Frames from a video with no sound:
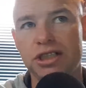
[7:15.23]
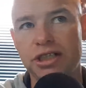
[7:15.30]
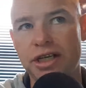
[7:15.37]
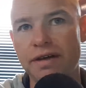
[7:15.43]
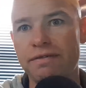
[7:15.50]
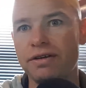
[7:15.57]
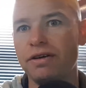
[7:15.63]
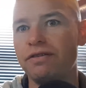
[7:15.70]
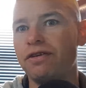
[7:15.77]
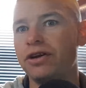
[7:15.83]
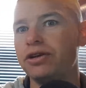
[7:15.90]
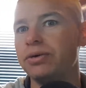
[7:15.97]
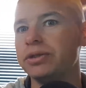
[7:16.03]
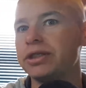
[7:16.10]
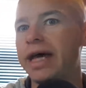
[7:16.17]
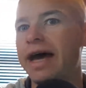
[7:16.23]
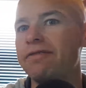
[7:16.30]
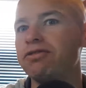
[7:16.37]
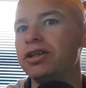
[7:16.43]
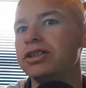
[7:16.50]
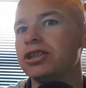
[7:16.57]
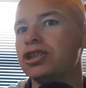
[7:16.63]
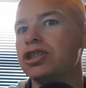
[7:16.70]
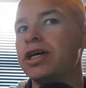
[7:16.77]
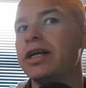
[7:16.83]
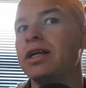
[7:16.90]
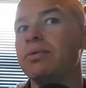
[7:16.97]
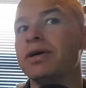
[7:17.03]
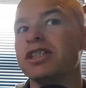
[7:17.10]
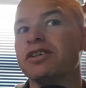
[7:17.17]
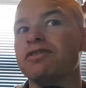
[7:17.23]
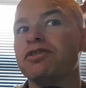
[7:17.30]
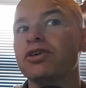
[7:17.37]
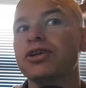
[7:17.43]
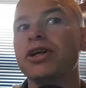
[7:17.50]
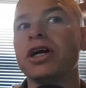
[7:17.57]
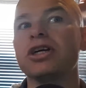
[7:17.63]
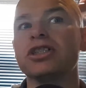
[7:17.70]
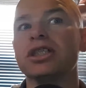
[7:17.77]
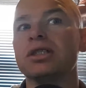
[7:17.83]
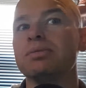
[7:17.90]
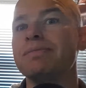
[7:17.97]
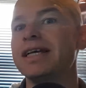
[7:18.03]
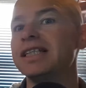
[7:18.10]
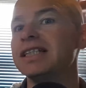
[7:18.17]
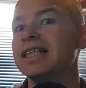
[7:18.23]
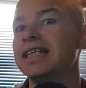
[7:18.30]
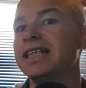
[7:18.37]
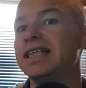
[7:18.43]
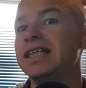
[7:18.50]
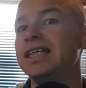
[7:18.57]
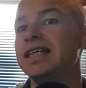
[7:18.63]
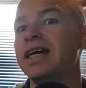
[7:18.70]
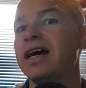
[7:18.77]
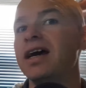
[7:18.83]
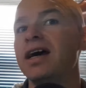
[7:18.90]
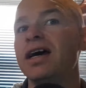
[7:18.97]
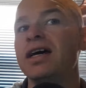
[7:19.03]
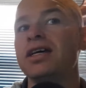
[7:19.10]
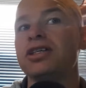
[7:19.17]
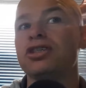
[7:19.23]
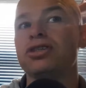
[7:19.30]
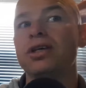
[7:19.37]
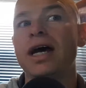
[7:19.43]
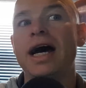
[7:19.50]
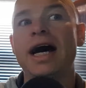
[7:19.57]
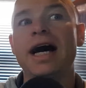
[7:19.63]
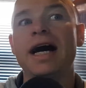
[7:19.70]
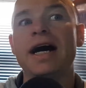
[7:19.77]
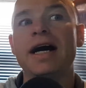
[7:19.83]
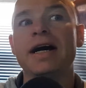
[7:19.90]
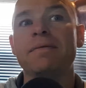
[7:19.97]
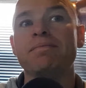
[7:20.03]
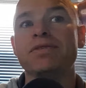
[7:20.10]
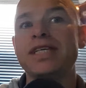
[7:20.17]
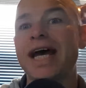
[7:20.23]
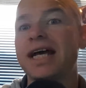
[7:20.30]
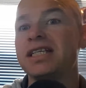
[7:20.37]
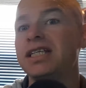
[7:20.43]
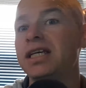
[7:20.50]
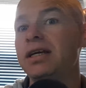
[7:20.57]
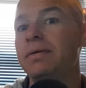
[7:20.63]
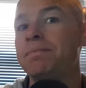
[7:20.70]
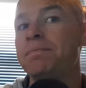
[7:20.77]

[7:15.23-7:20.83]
give it, if I do it to athletes, it's generally once a fortnight because it's mentally taxing.